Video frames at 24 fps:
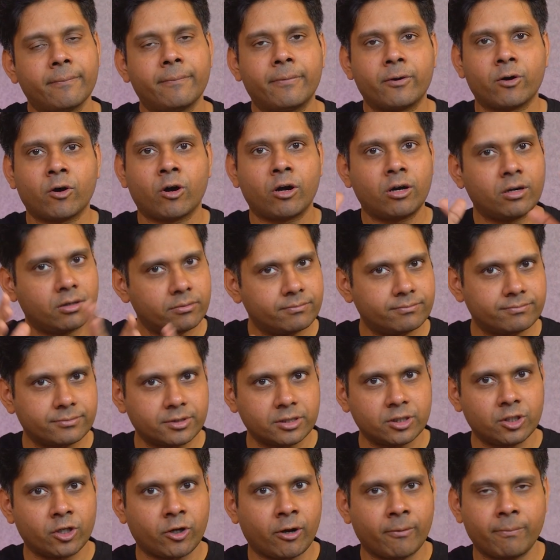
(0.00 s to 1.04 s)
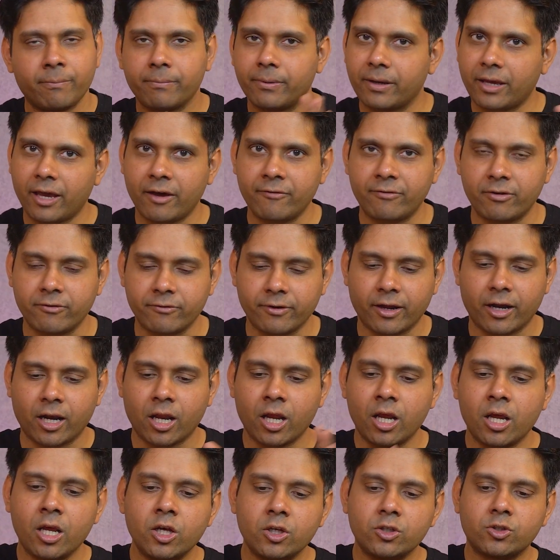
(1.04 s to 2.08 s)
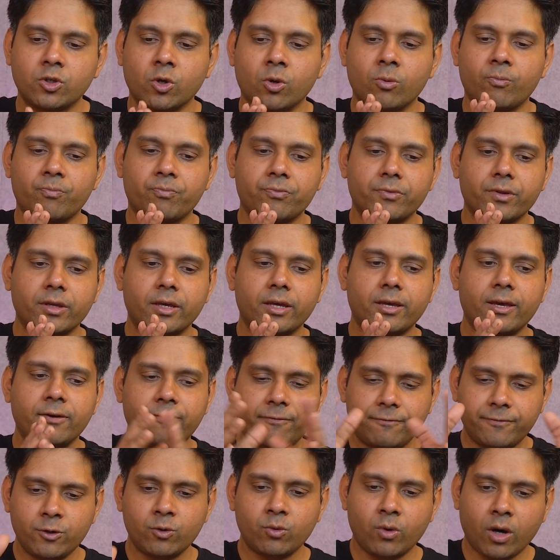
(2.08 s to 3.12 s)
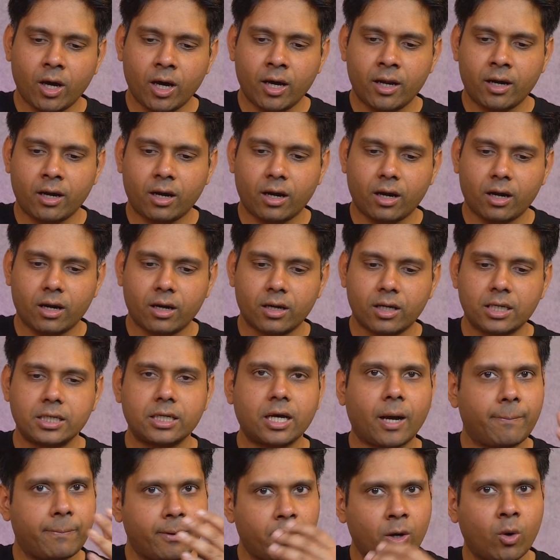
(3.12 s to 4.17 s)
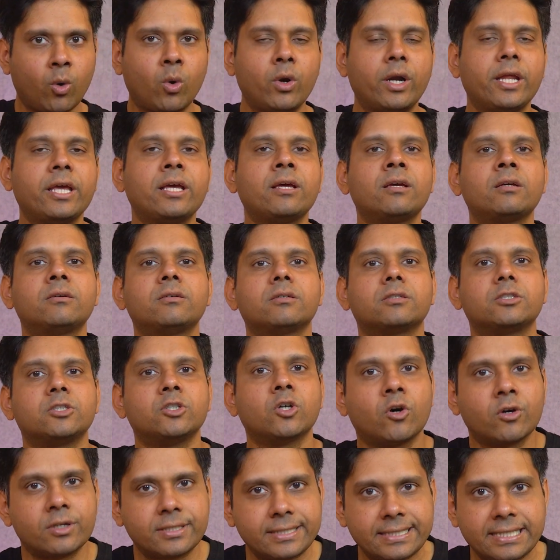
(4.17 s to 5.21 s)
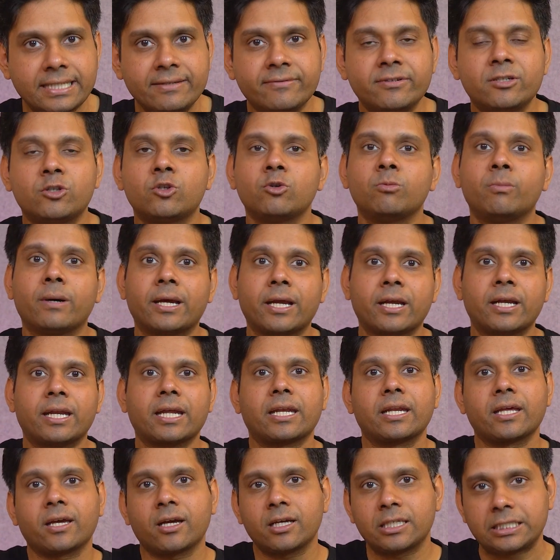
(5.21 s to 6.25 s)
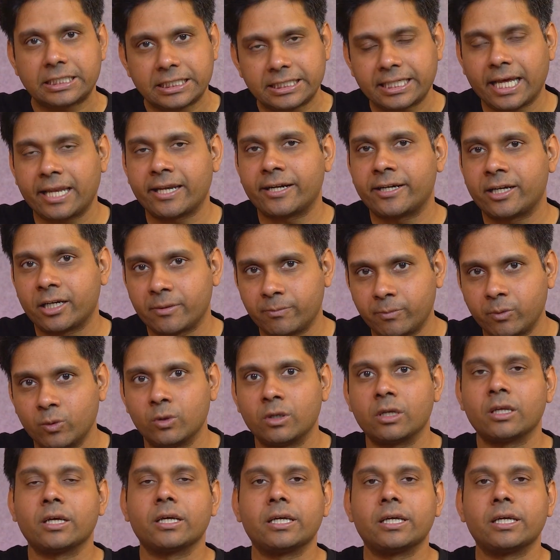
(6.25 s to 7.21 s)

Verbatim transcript: abroad, Europe, everywhere. So if you are uploading your CV to Biotecnika's talent pool,